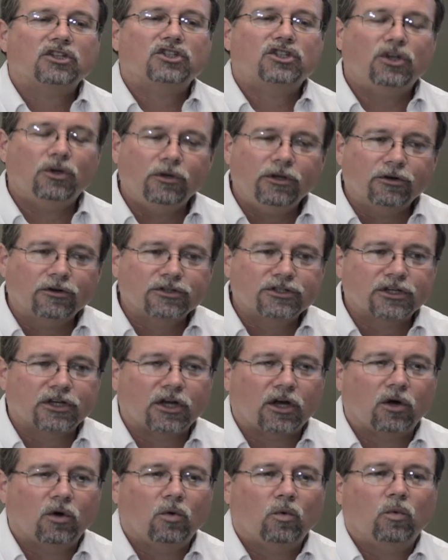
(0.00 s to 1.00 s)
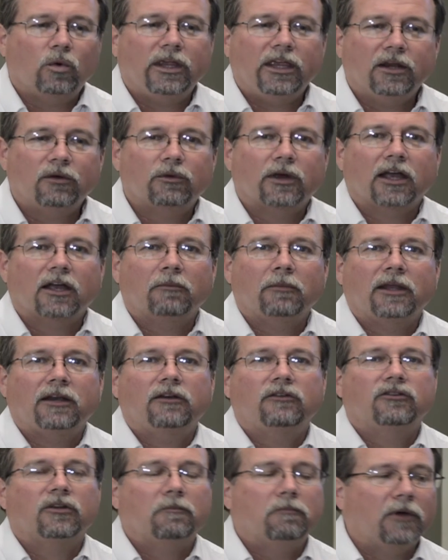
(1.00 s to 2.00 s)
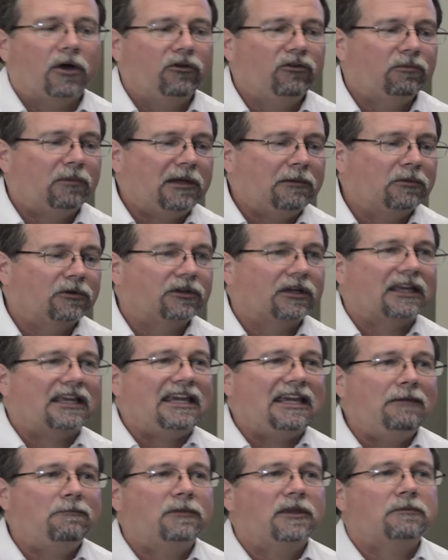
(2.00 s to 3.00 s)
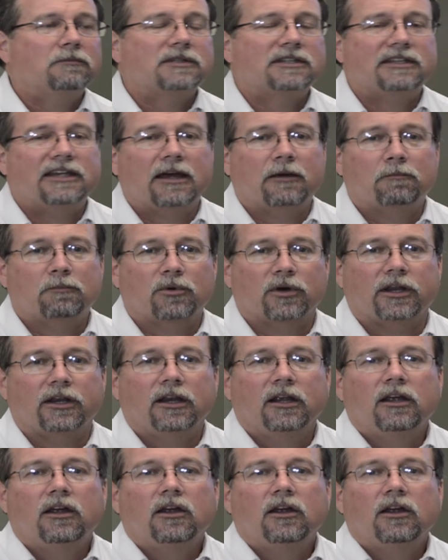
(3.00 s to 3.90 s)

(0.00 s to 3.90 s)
2 years ago, we had recommended to most people to keep them separate